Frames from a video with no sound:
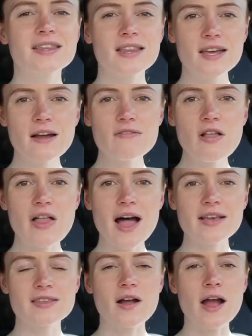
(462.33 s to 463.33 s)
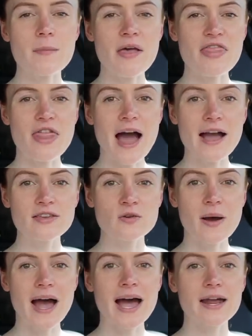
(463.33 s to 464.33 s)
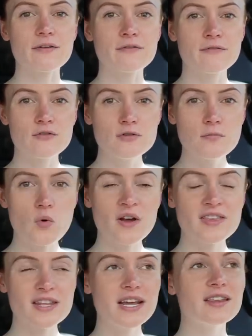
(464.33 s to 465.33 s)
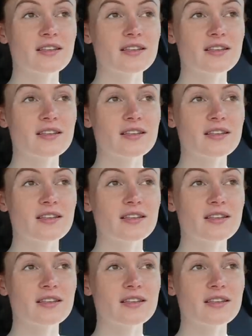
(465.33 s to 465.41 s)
think of the last time that you had food poisoning.